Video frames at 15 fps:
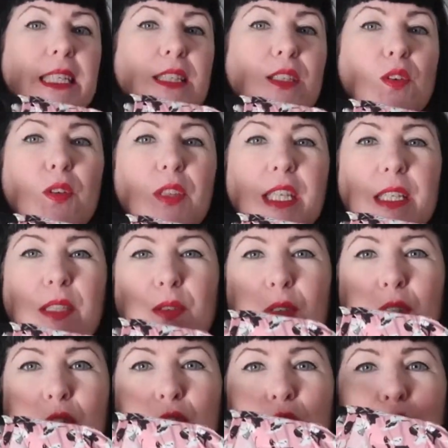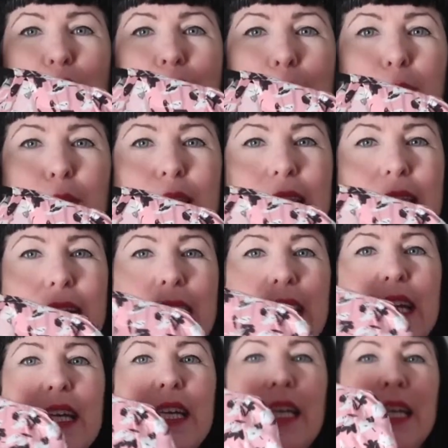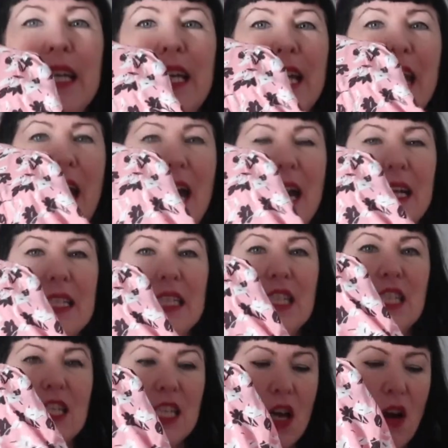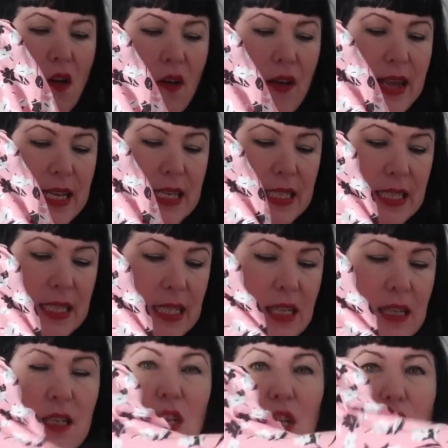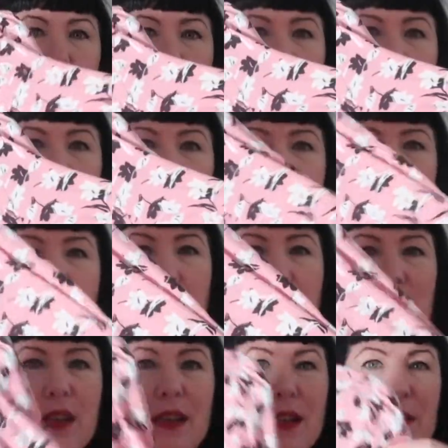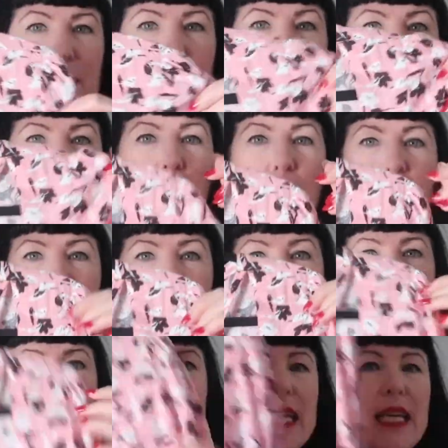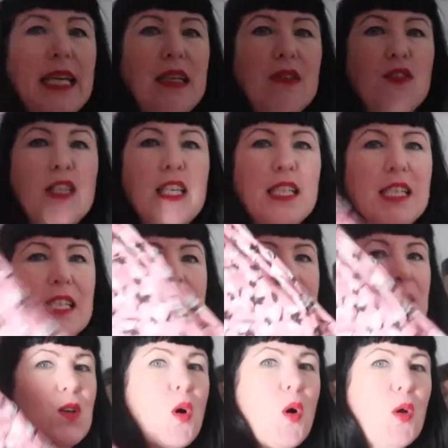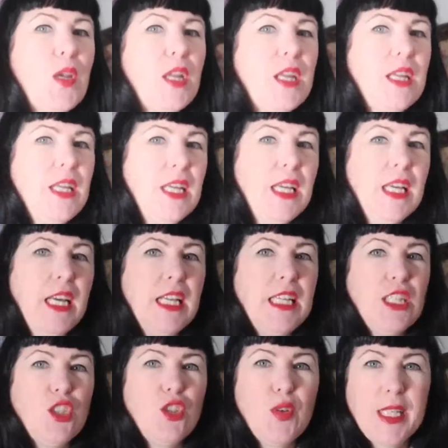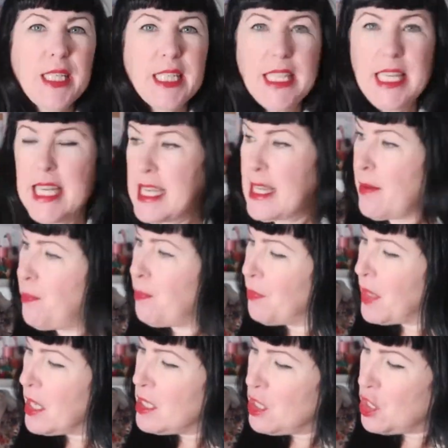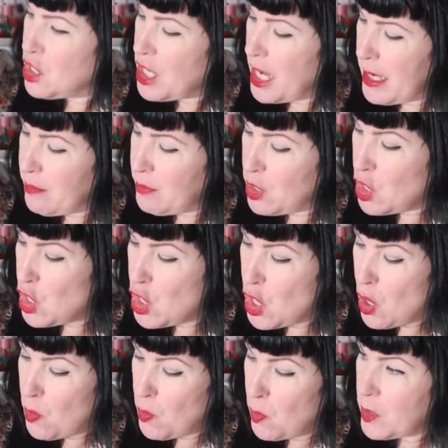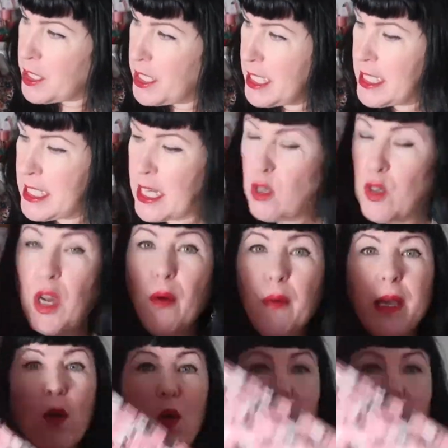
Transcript: It's got these sort of straps here and ties on the puff sleeves, and it's got an interesting shaped yoke detail going